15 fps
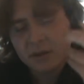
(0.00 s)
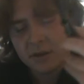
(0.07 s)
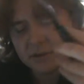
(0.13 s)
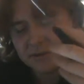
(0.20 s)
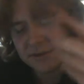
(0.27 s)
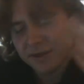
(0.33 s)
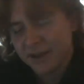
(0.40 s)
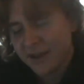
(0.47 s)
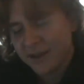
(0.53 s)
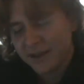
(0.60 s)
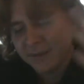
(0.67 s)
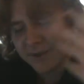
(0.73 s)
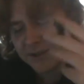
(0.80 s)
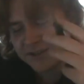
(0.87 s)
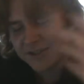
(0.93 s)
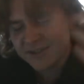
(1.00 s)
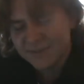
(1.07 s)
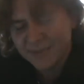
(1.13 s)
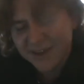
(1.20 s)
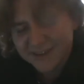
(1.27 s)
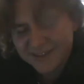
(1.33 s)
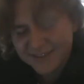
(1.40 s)
So yeah, I mean, it's just
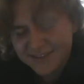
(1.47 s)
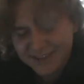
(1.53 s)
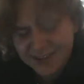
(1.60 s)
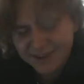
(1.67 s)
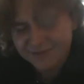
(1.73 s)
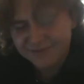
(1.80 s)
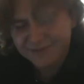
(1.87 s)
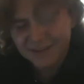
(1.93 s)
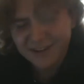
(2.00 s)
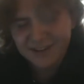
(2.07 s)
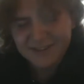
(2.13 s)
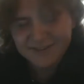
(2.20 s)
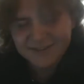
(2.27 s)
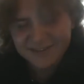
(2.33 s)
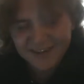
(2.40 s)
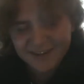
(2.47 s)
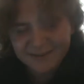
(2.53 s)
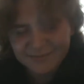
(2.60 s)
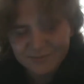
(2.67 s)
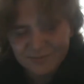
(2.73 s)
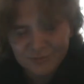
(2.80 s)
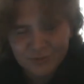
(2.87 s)
basic stuff. Just like
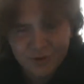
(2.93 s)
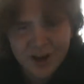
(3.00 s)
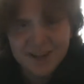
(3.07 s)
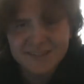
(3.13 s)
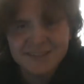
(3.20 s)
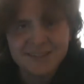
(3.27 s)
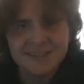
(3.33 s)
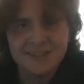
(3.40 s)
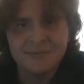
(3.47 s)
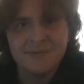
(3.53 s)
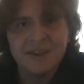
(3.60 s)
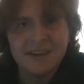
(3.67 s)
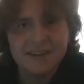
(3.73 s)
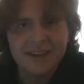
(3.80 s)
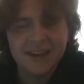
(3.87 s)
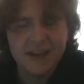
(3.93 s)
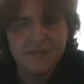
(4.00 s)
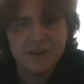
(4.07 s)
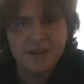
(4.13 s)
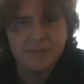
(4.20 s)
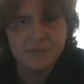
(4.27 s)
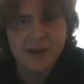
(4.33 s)
racism can have
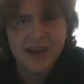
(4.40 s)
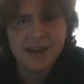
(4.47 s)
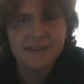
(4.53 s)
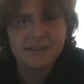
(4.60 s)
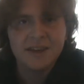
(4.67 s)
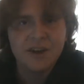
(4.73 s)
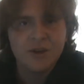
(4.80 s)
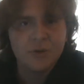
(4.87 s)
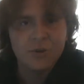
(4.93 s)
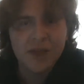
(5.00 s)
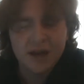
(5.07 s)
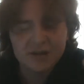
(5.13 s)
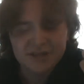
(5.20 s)
an impact without